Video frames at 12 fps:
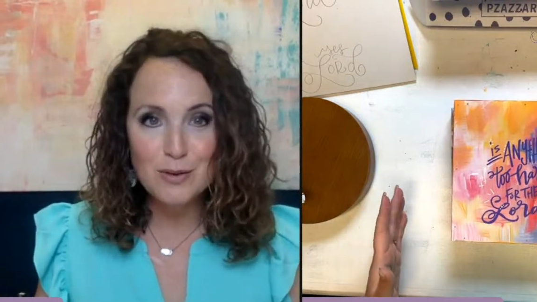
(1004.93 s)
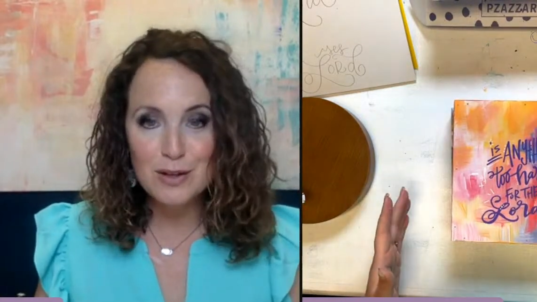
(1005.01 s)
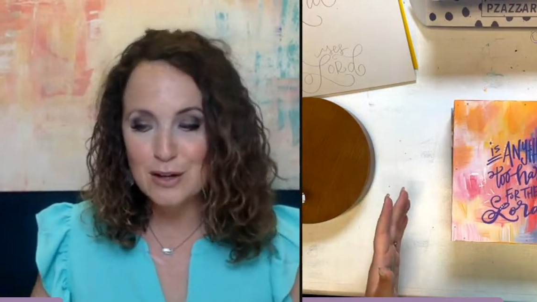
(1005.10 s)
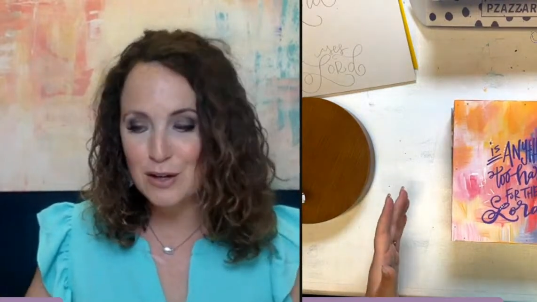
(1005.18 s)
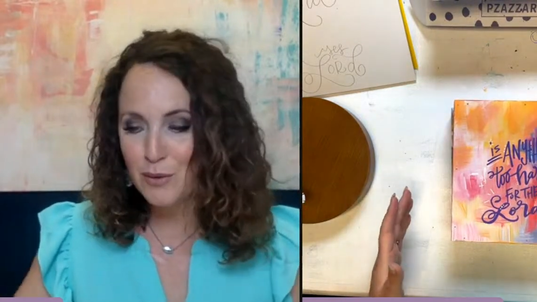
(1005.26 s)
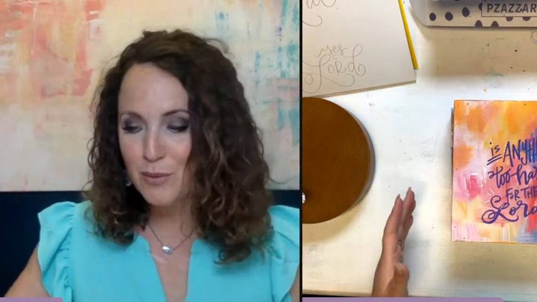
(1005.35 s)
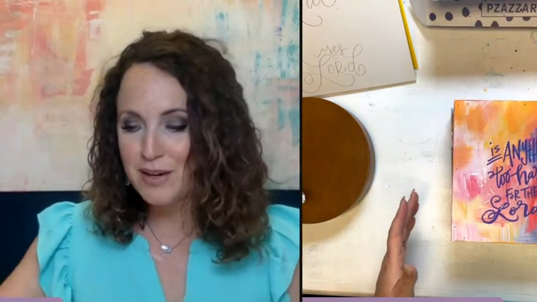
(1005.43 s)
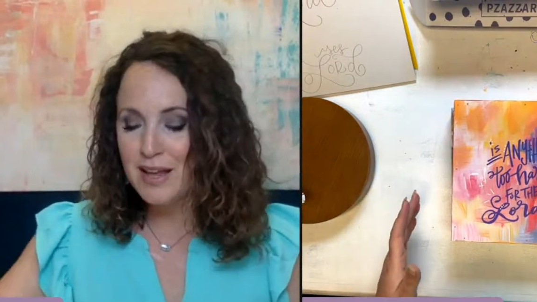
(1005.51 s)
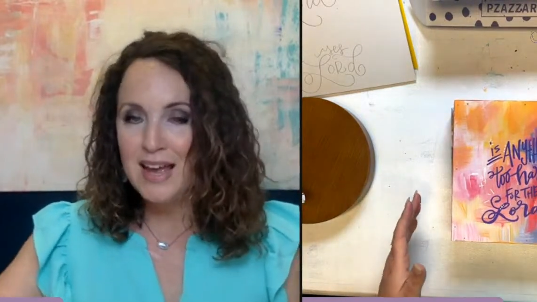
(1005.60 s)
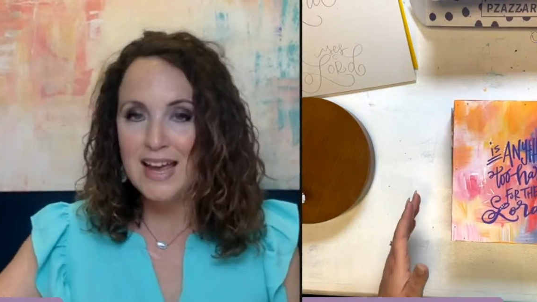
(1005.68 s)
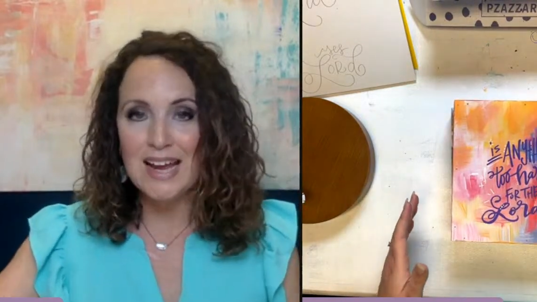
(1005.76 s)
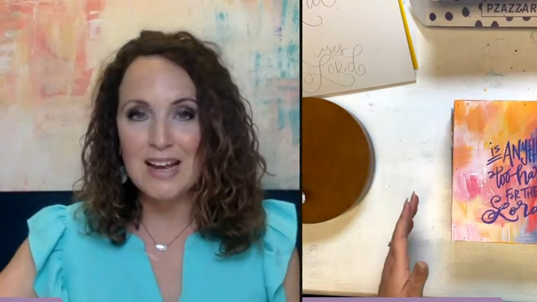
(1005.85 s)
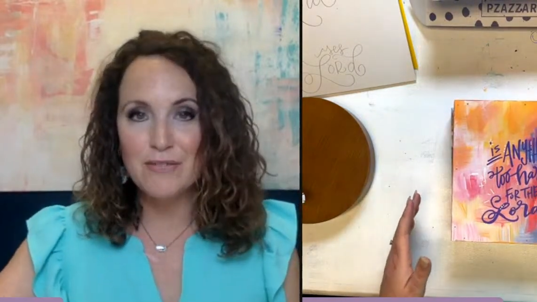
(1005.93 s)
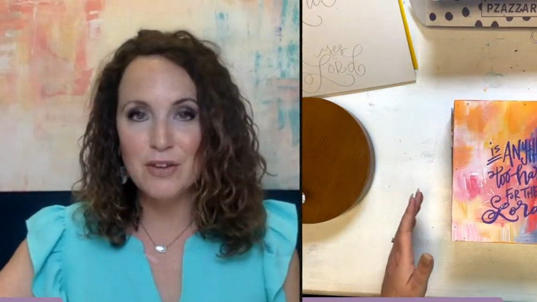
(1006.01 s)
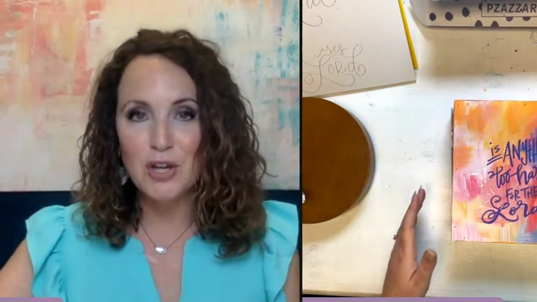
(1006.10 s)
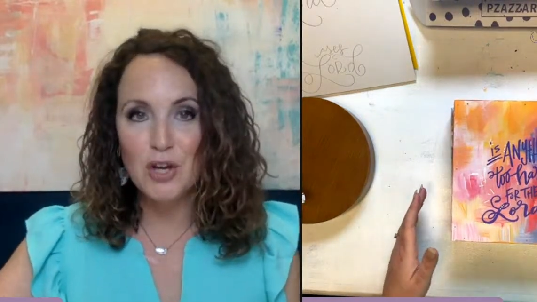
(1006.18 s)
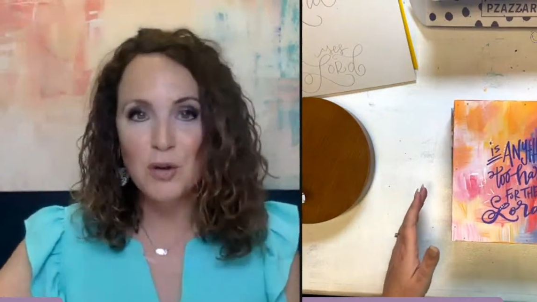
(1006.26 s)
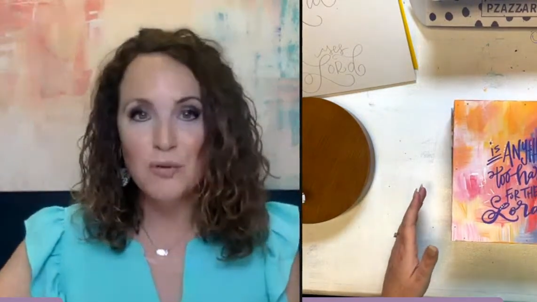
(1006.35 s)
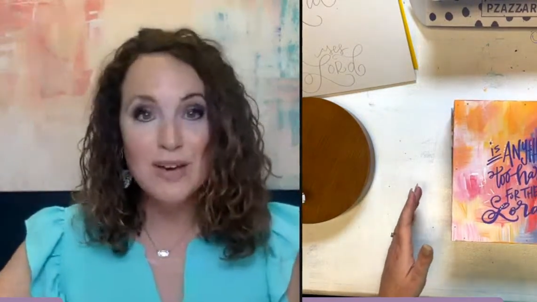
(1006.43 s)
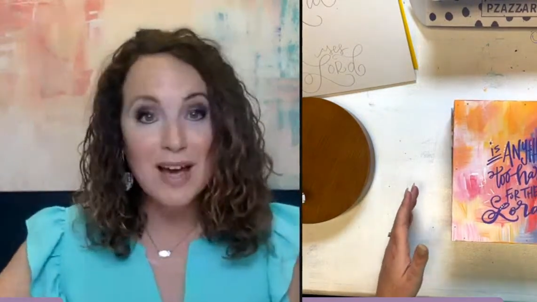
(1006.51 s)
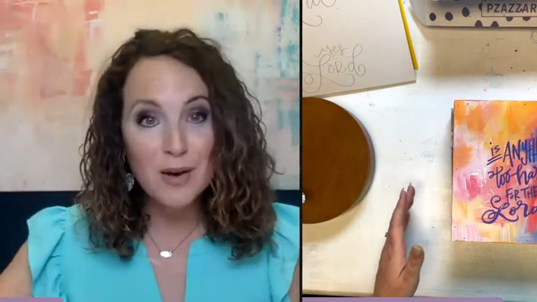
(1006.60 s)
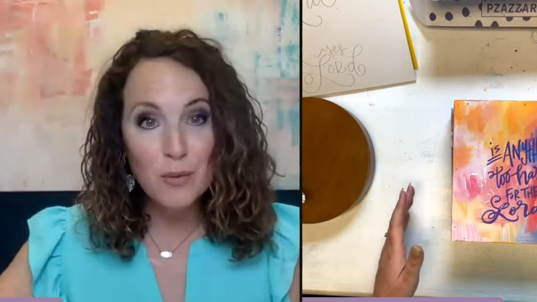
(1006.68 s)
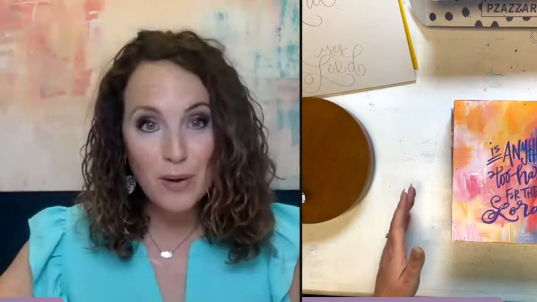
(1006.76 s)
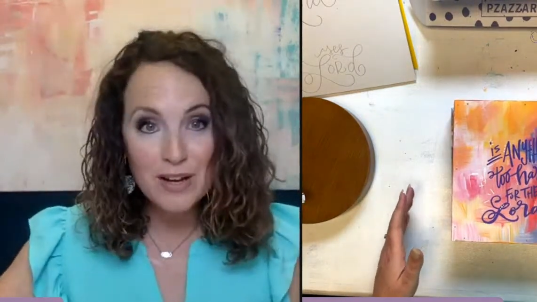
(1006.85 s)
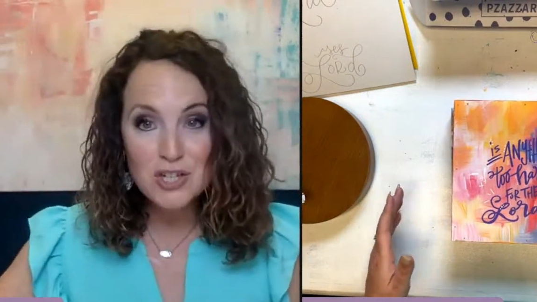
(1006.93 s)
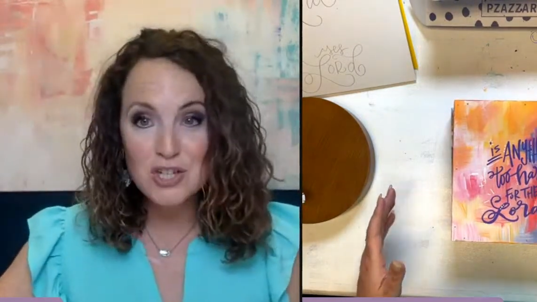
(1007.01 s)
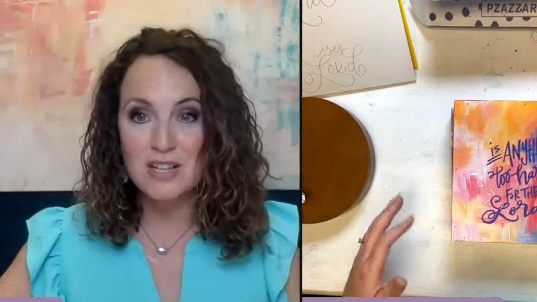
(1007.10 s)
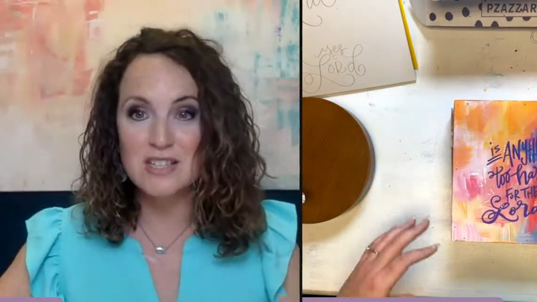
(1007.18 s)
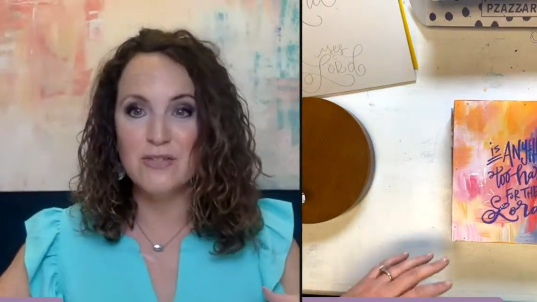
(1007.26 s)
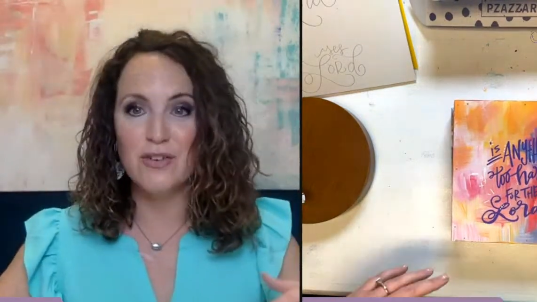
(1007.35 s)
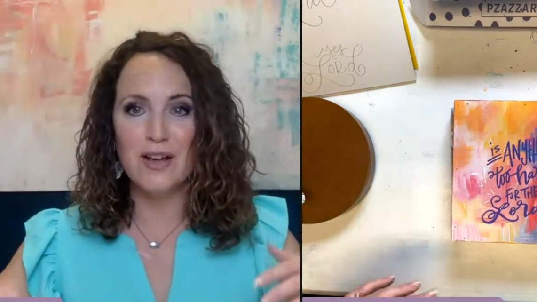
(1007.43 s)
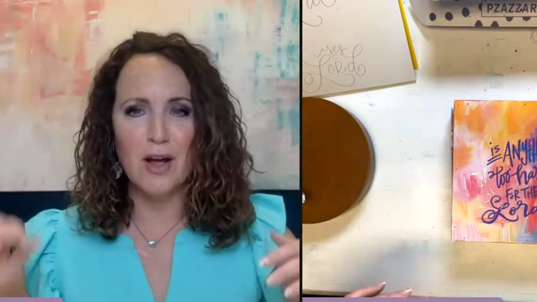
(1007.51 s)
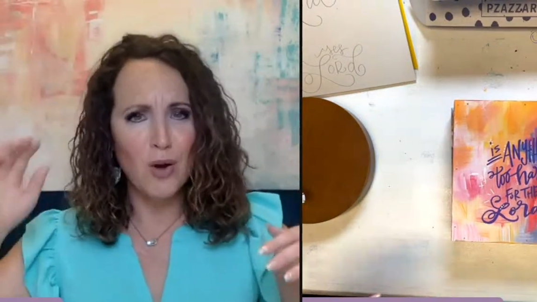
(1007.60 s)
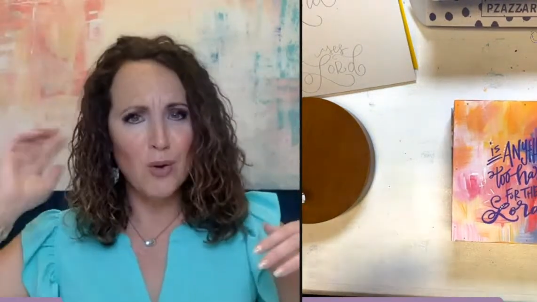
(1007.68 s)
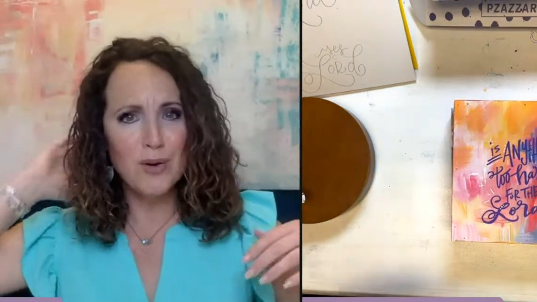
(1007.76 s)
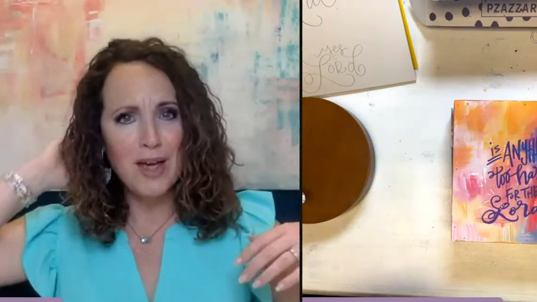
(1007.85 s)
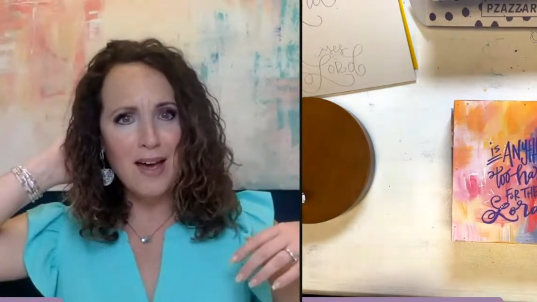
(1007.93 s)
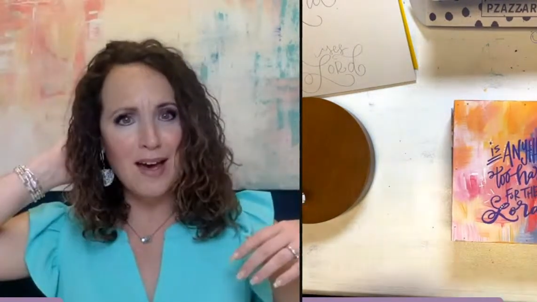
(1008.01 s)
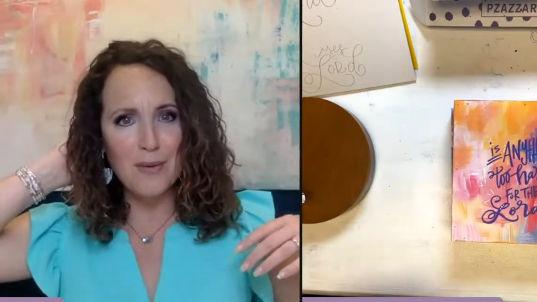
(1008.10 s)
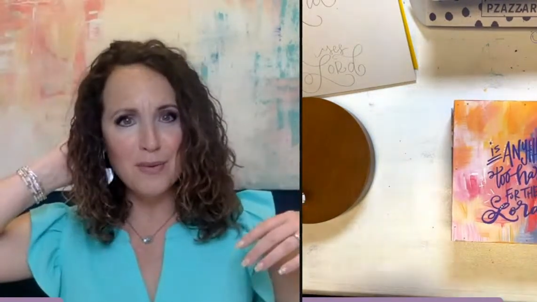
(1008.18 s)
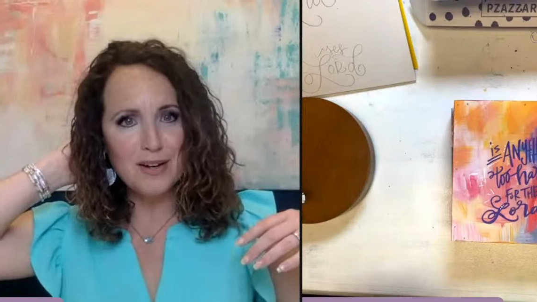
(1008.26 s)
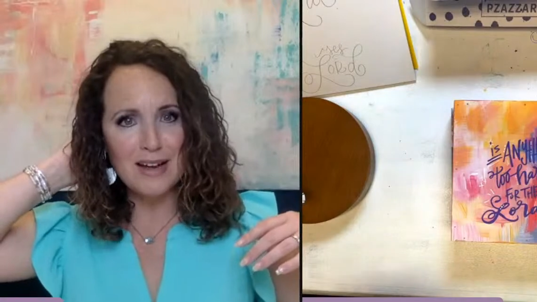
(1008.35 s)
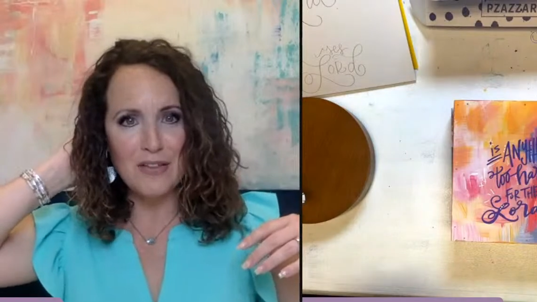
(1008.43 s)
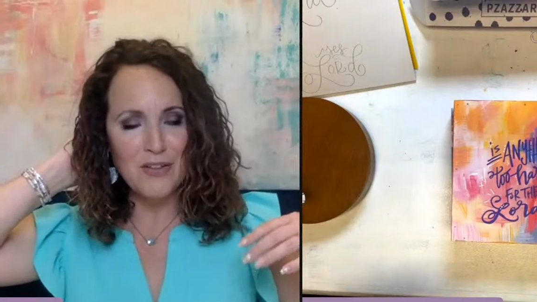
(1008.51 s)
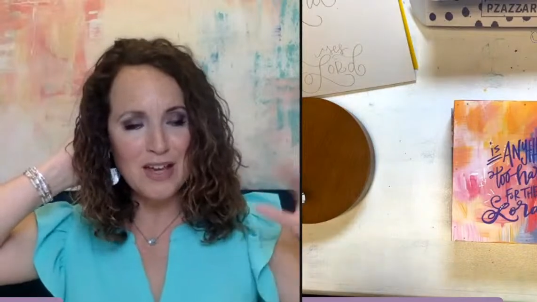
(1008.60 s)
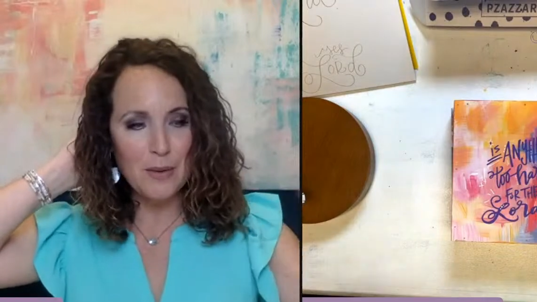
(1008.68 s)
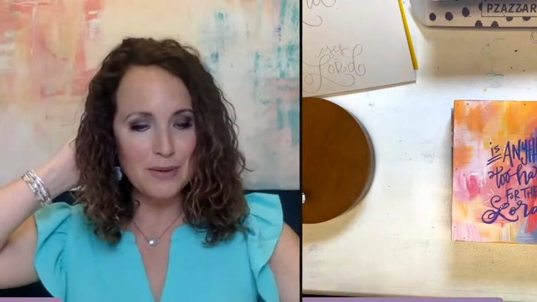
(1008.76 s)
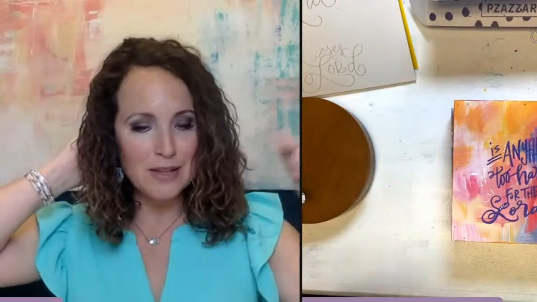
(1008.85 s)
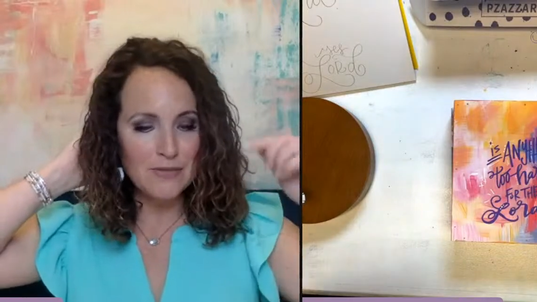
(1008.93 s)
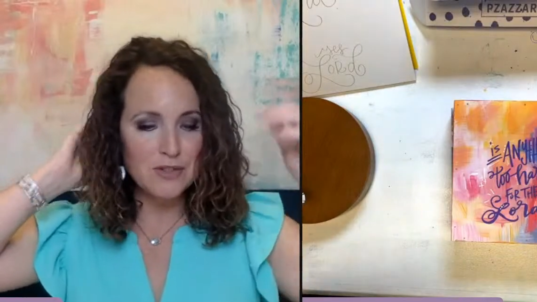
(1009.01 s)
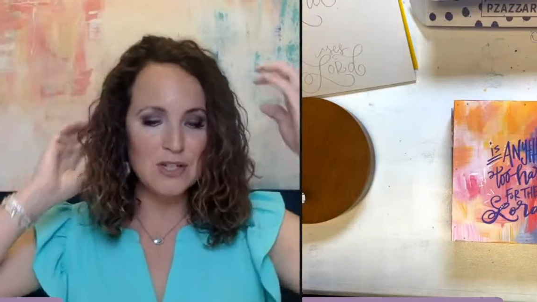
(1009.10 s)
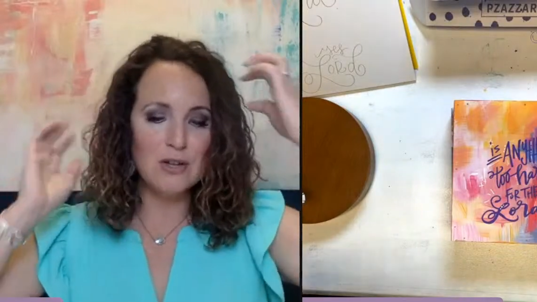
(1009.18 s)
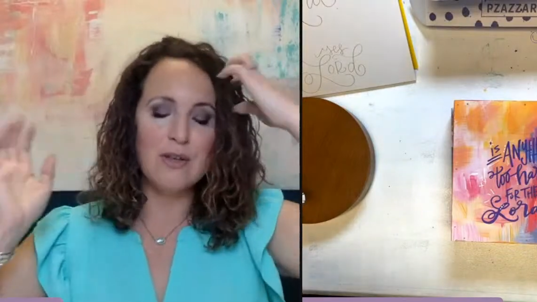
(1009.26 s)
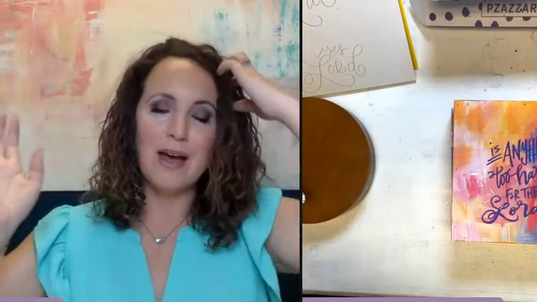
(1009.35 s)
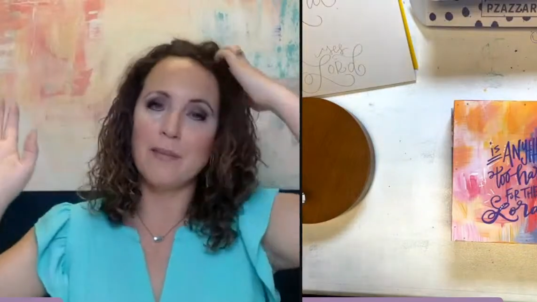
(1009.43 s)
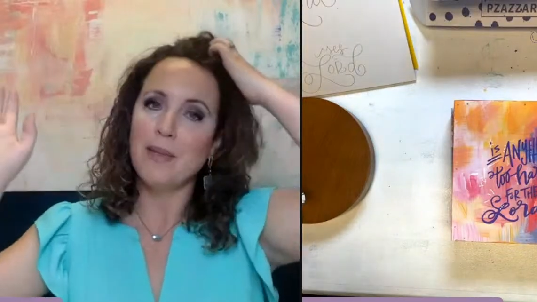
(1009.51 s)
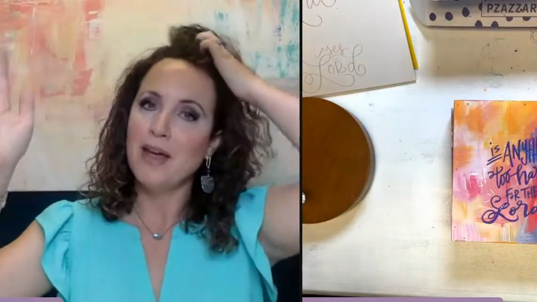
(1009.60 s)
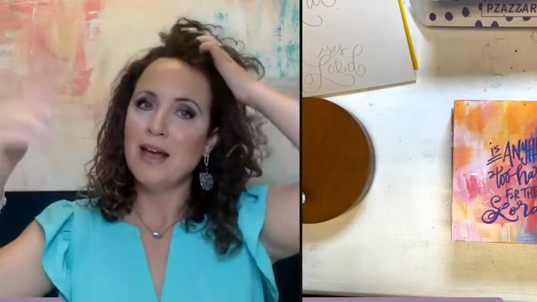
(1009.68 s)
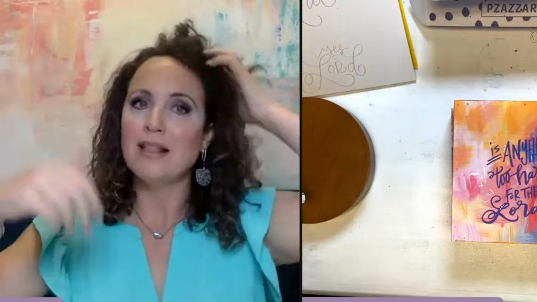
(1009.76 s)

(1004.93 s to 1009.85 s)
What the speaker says: You get a new one. If you've got questions, if you're like, oh yeah, I think I would love to do that,